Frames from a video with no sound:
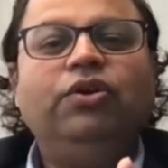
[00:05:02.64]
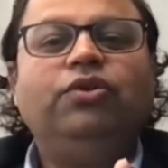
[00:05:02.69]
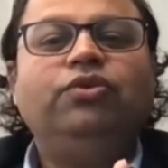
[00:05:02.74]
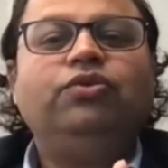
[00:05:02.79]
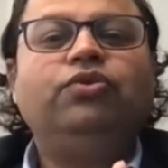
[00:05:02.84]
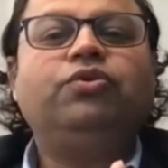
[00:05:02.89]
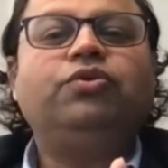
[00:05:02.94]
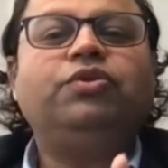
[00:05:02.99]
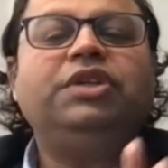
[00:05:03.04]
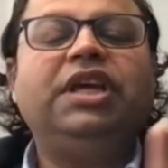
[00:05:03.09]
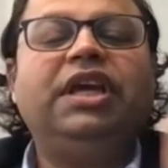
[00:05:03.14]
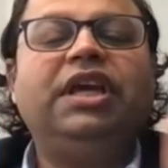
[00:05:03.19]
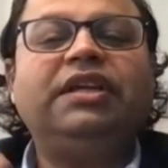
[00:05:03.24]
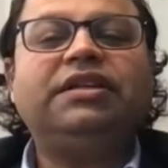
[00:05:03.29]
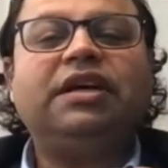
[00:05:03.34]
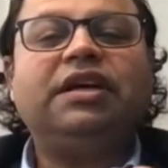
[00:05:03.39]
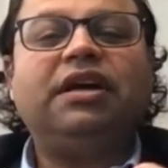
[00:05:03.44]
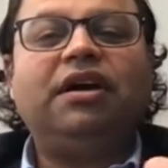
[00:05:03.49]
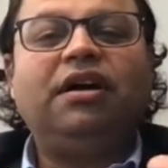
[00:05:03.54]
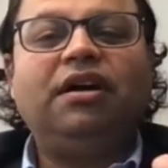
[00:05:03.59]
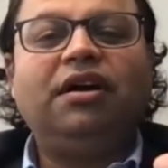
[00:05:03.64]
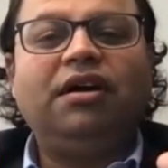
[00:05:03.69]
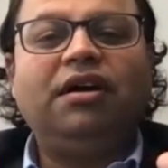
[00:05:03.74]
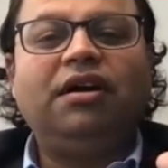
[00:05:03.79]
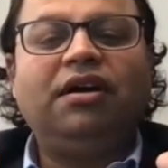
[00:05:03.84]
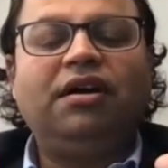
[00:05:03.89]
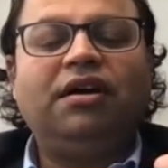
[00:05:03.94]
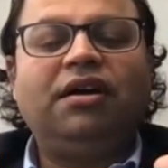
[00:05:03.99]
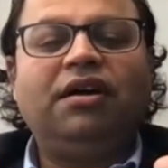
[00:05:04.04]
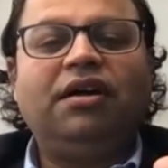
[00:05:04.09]
to create a,
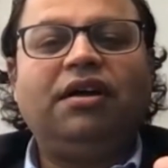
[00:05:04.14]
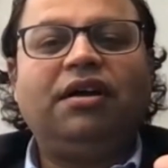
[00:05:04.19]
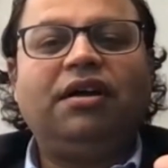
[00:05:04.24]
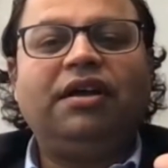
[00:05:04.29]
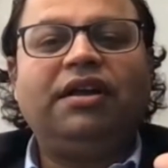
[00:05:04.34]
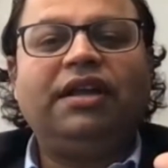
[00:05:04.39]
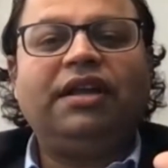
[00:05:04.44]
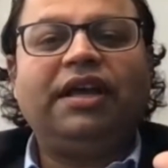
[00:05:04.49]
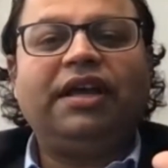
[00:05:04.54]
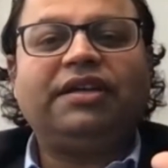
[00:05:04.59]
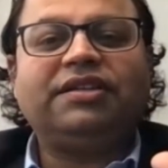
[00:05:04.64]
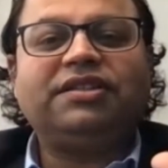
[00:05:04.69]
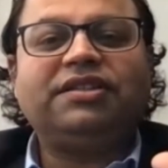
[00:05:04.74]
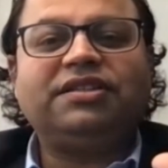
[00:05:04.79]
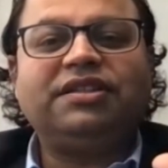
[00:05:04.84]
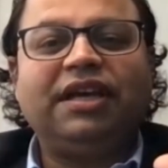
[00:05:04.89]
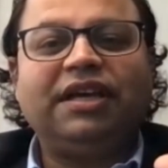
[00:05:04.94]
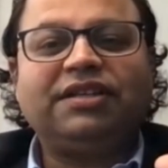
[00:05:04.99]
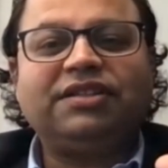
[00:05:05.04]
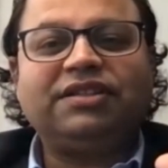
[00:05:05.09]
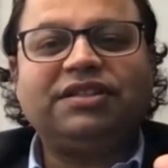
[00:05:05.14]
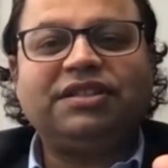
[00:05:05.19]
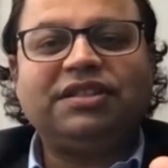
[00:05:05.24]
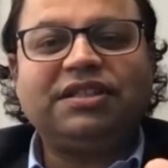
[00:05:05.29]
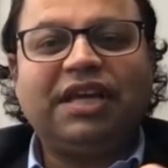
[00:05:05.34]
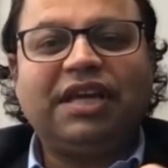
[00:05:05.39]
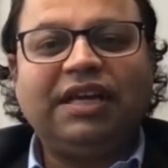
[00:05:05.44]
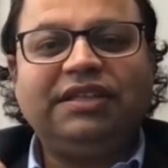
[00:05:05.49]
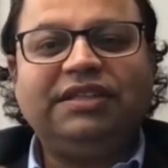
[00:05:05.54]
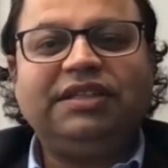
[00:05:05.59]
uh, an ex
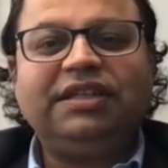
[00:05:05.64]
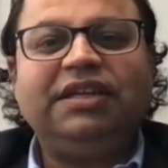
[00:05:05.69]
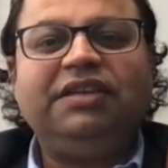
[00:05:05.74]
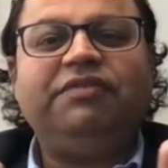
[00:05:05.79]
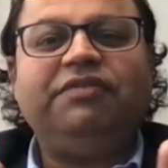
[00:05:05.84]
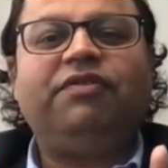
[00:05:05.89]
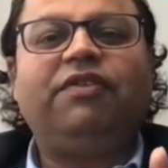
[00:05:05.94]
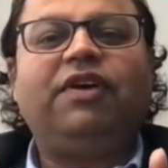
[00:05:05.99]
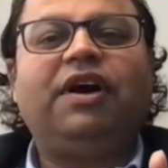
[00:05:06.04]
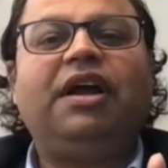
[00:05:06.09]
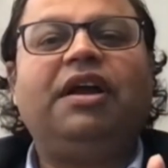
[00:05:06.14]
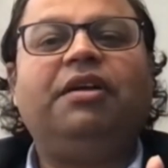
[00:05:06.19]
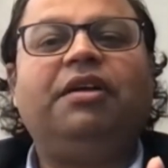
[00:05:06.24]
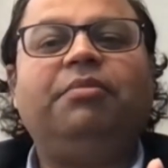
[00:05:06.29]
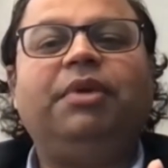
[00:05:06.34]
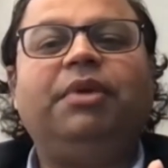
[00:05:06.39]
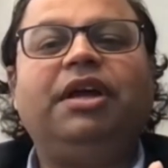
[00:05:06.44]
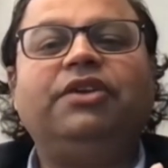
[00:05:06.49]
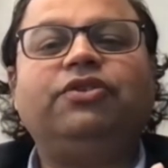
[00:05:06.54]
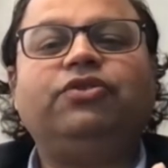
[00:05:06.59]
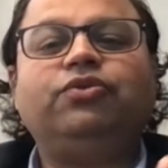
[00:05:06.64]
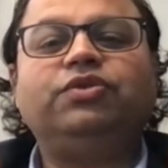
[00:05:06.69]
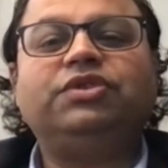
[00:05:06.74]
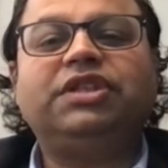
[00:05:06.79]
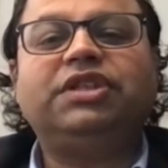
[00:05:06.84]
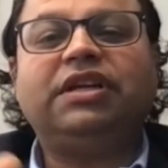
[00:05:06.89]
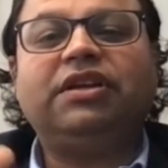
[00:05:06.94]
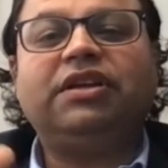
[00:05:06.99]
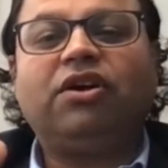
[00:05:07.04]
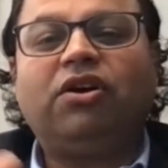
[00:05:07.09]
exciting environment to
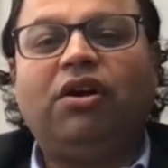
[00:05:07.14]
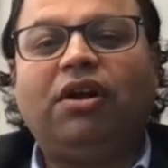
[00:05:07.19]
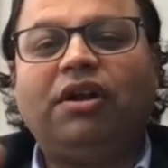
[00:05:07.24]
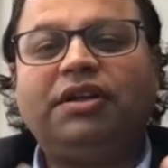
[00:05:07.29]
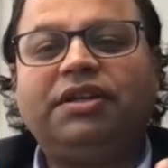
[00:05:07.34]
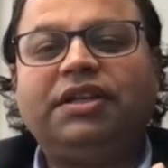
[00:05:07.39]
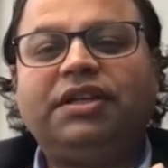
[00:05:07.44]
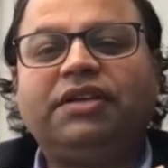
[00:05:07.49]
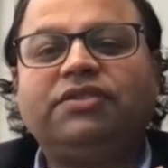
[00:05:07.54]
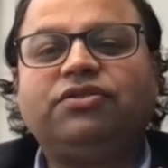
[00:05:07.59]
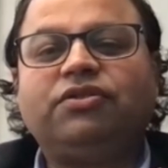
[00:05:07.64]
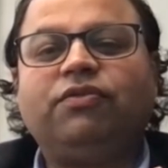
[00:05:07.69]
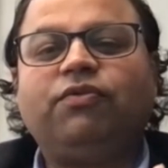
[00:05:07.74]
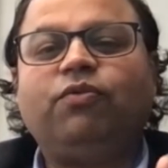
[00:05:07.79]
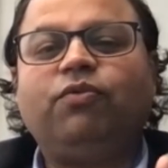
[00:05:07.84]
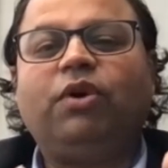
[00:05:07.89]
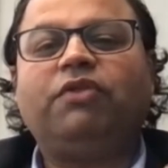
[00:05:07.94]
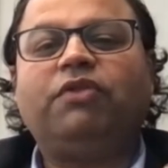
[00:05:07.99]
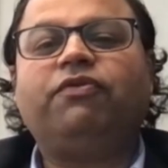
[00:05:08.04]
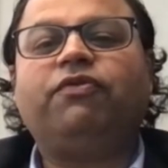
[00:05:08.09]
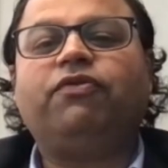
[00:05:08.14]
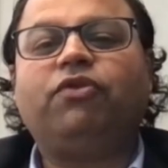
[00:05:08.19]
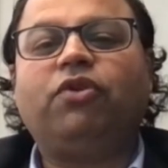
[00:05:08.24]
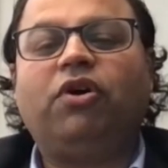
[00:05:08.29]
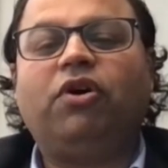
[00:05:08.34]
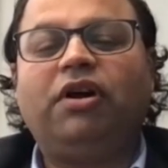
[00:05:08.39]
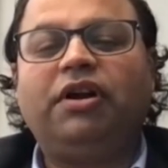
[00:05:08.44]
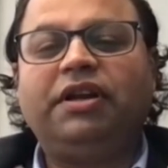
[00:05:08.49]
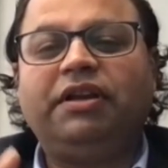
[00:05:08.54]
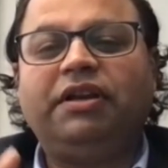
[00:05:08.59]
set a context of what
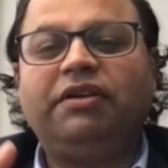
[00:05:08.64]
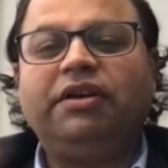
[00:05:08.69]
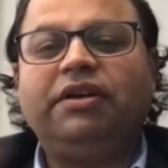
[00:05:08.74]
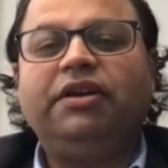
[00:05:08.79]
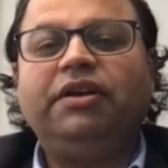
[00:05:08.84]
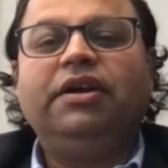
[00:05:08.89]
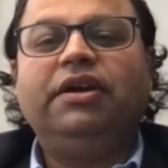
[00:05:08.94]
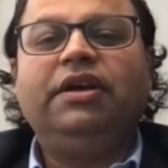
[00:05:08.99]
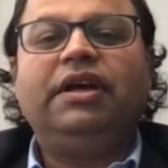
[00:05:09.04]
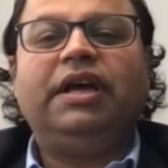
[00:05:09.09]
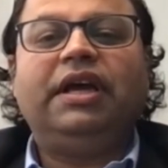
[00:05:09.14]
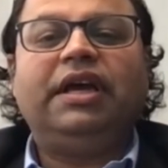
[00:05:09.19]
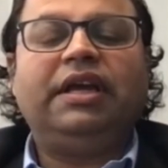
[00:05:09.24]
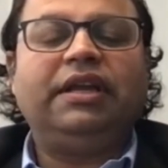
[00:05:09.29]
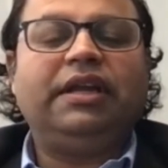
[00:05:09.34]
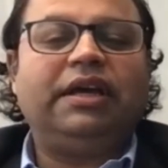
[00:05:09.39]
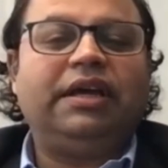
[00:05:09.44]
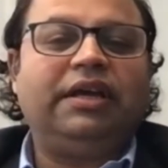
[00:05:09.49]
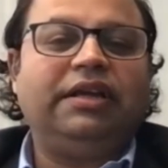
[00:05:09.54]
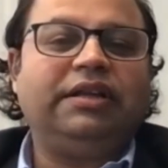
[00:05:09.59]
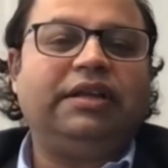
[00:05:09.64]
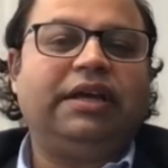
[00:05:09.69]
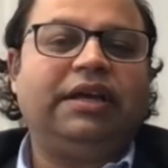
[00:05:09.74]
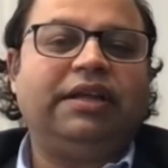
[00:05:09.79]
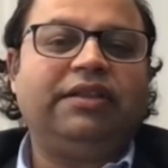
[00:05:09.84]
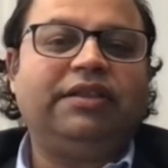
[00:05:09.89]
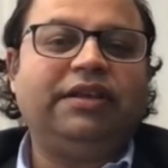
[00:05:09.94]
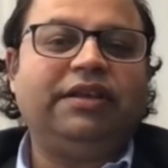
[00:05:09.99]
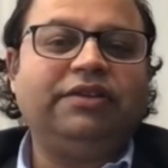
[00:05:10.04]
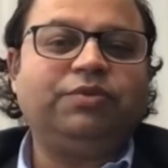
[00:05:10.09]
fraud and and and,
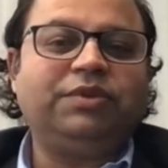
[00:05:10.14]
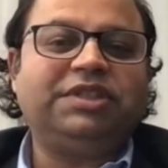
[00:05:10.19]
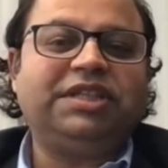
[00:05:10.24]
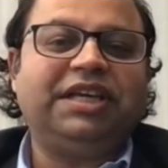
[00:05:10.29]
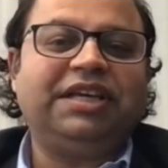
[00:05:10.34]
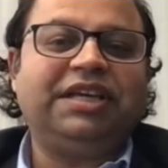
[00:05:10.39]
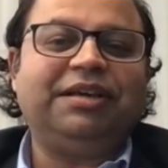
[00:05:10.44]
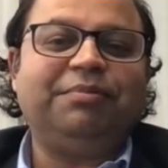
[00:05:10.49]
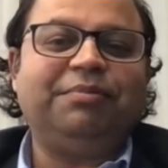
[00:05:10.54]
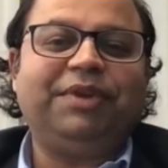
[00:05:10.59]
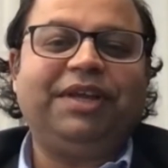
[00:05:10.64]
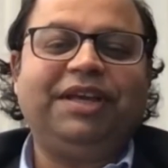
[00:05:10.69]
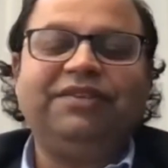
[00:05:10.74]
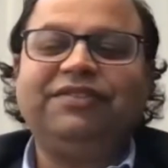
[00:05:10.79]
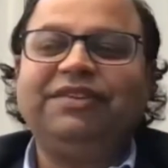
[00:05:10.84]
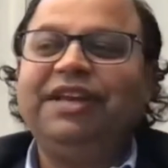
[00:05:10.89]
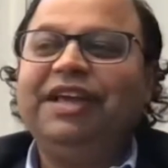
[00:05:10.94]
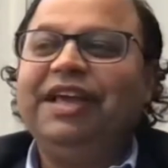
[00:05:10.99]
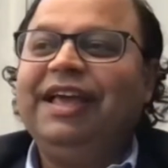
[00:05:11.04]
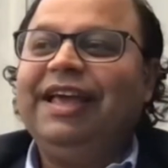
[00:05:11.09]
and things were taking place